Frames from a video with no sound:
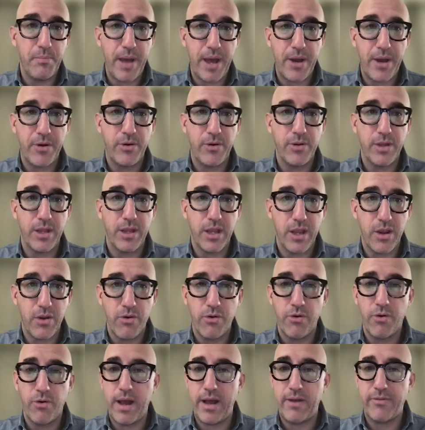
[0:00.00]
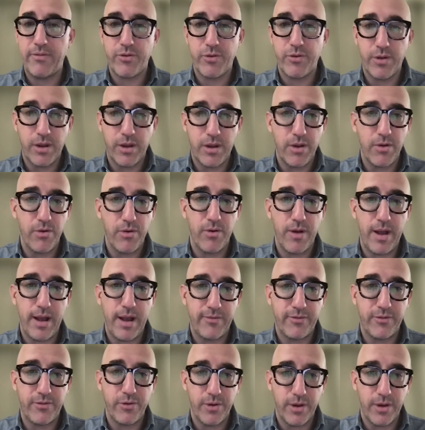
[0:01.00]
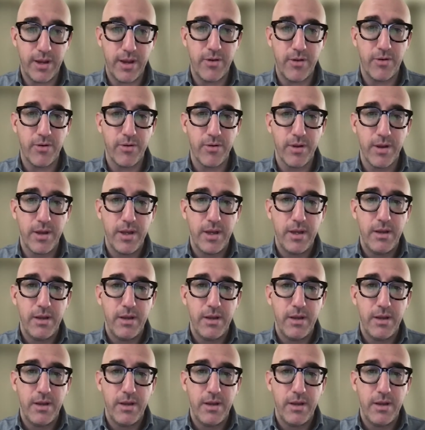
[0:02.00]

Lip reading: better year after year after year.